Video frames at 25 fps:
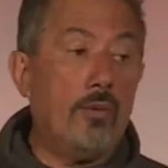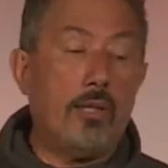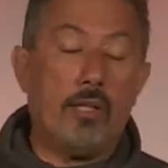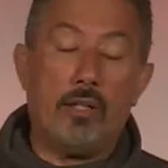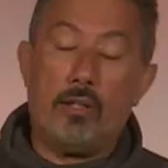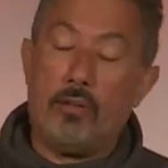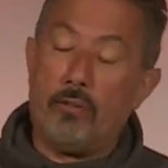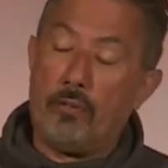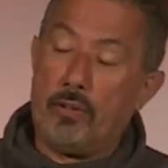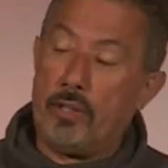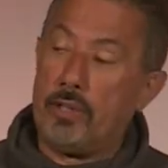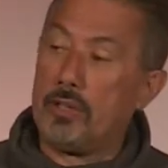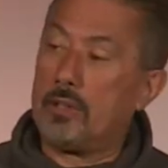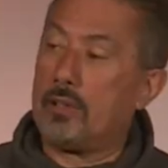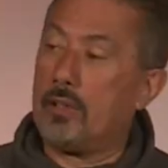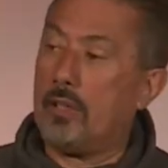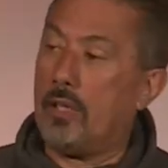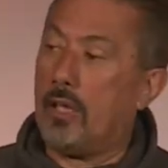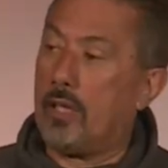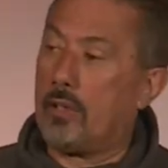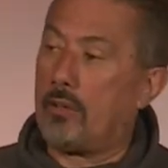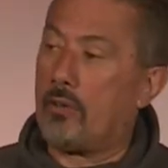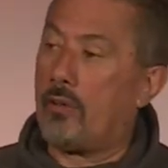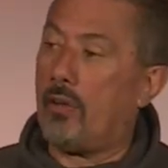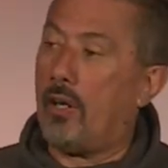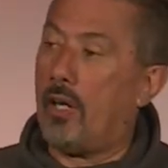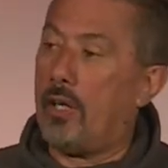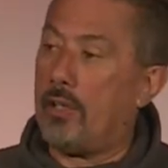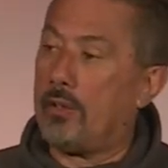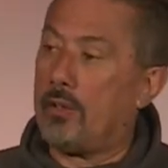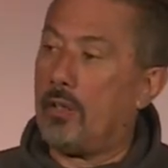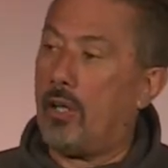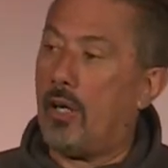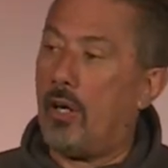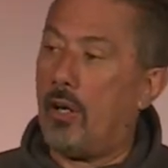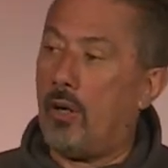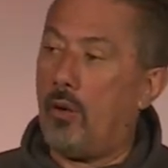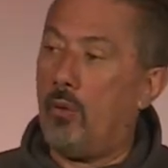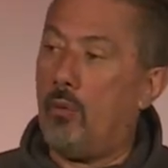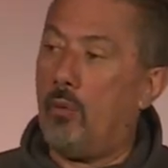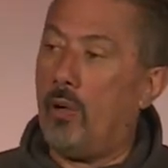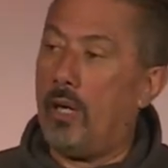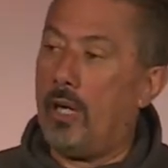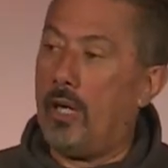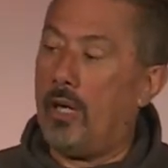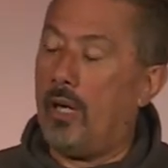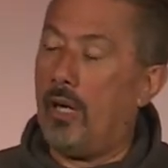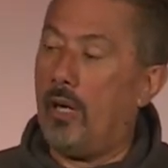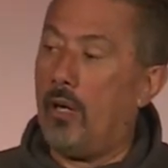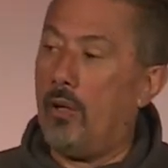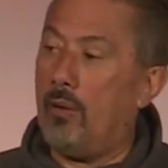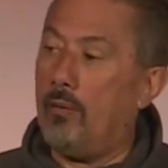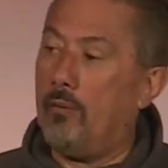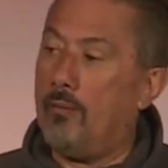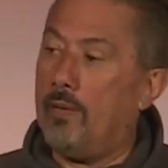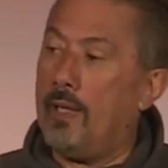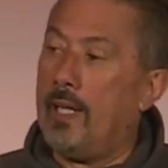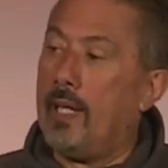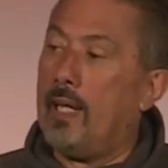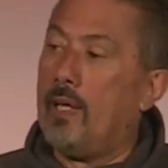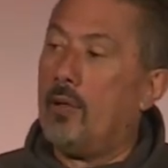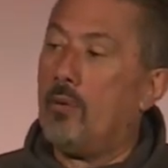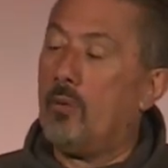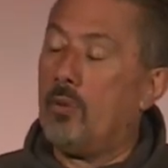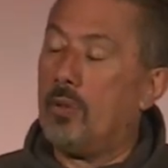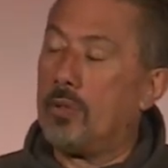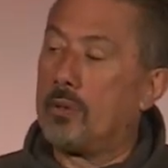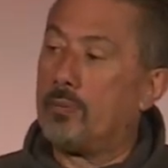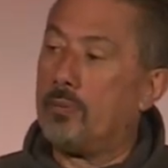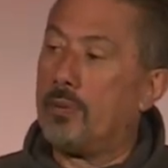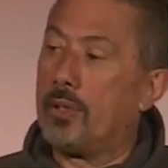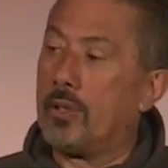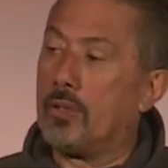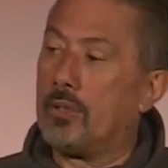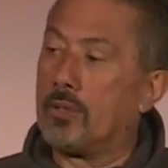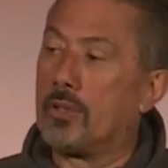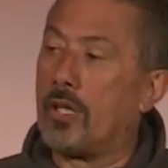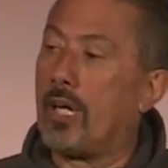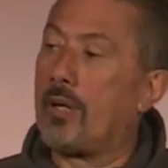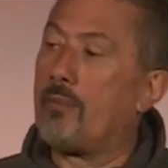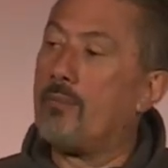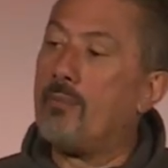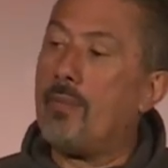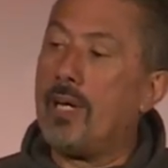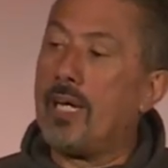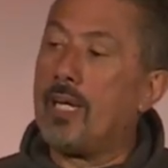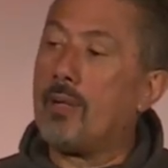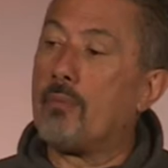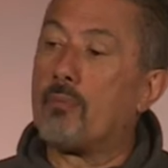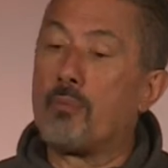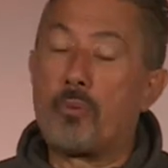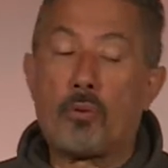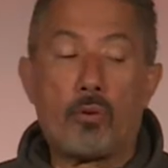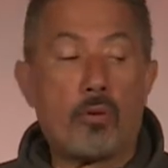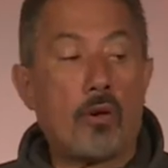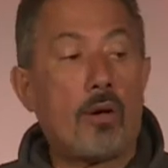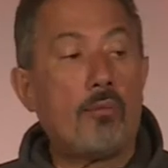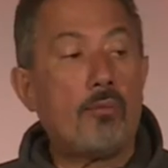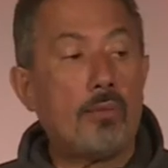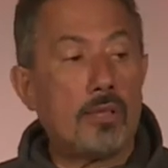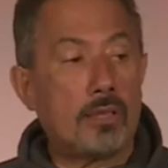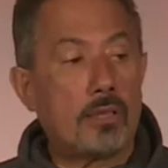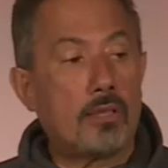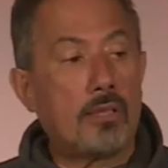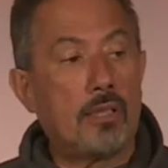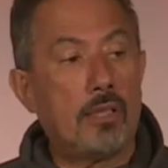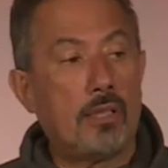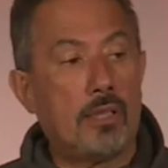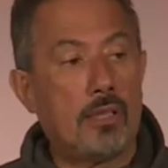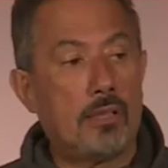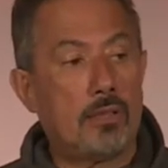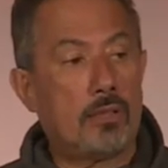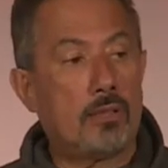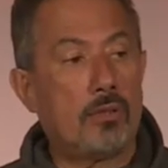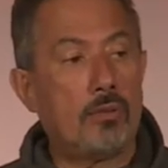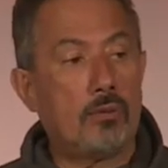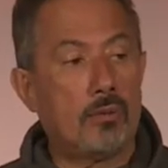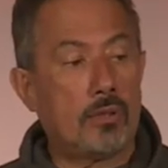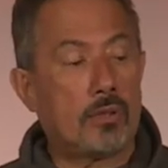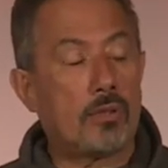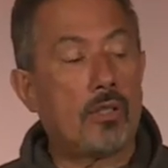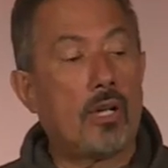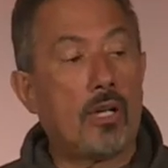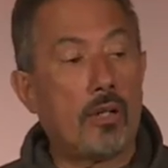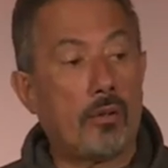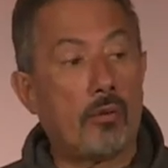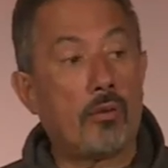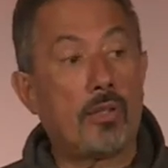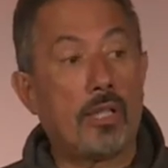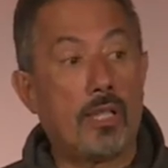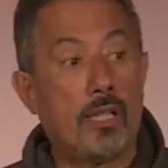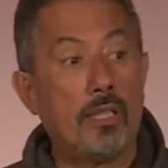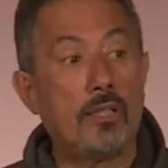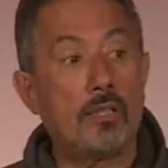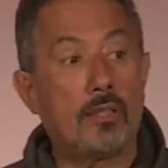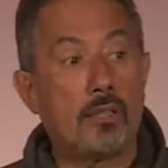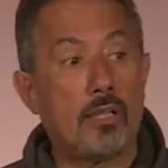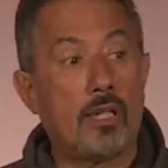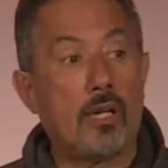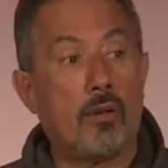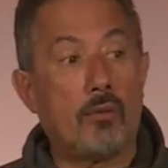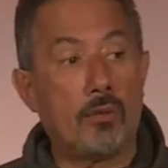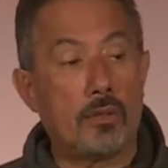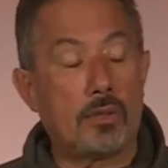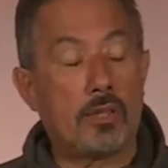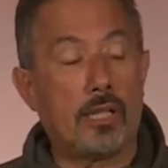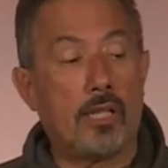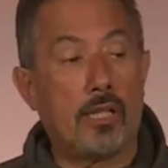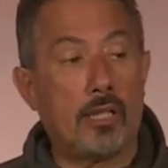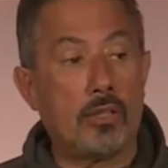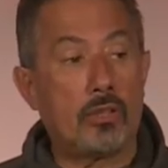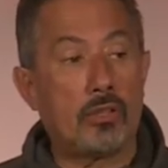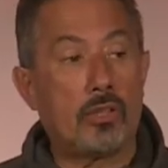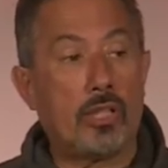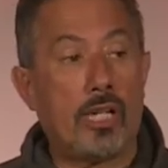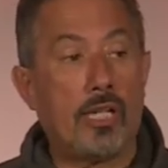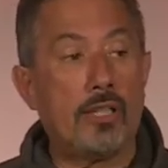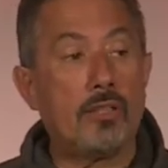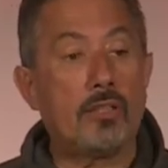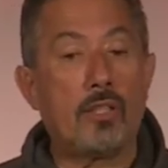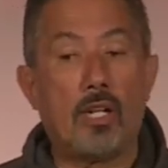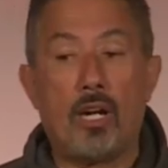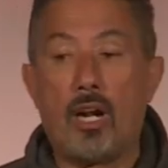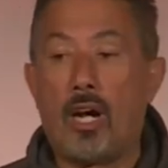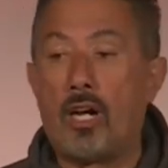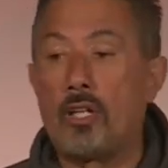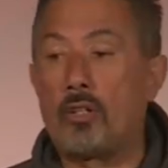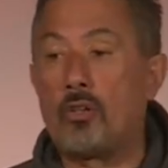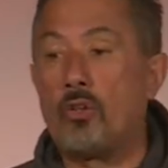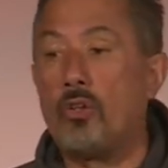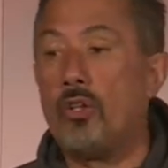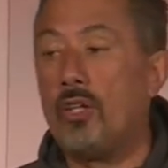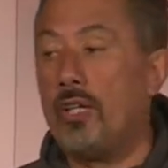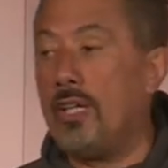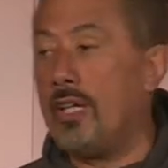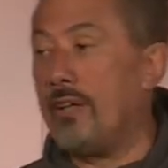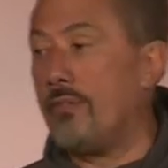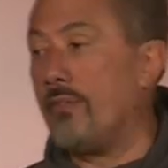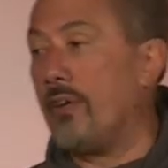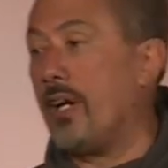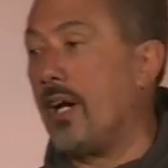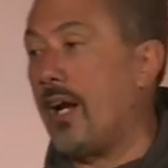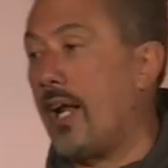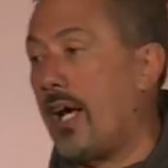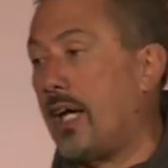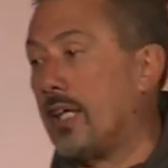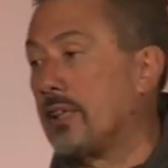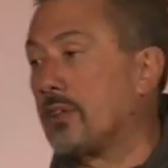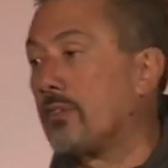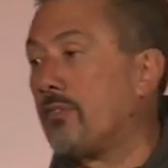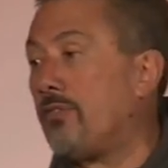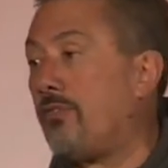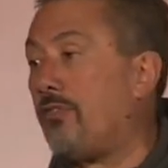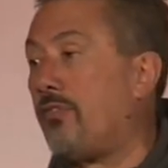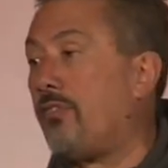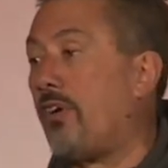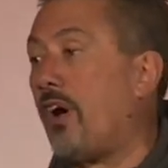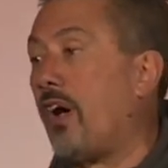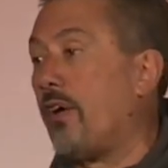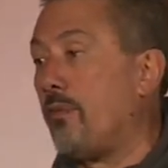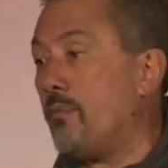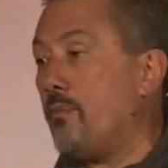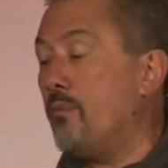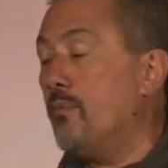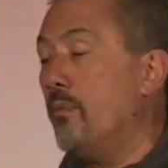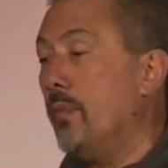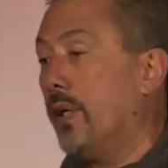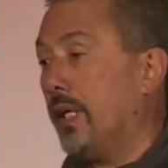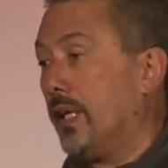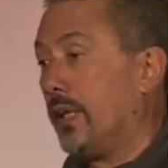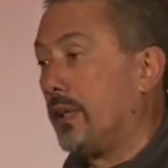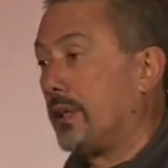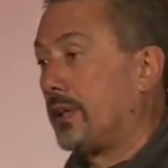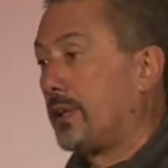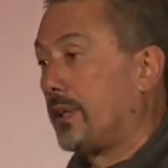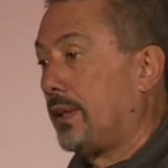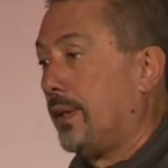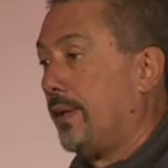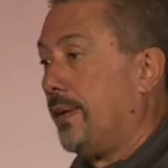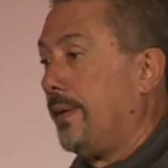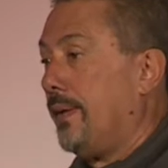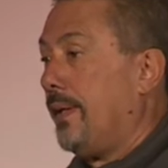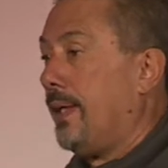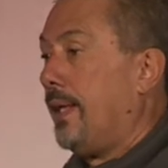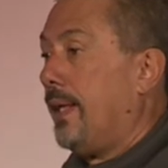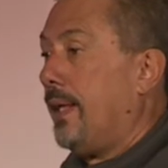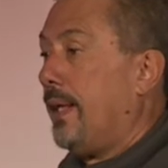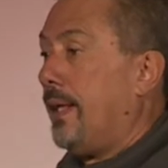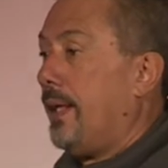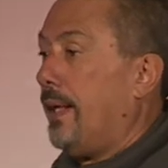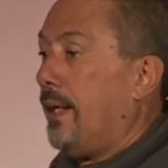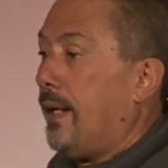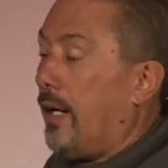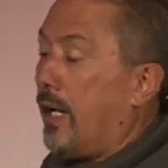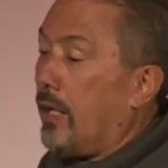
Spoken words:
And the reason I cried the whole way home was because I'd made a promise to these suicidal kids that I was going to change, and I couldn't even last 5 minutes.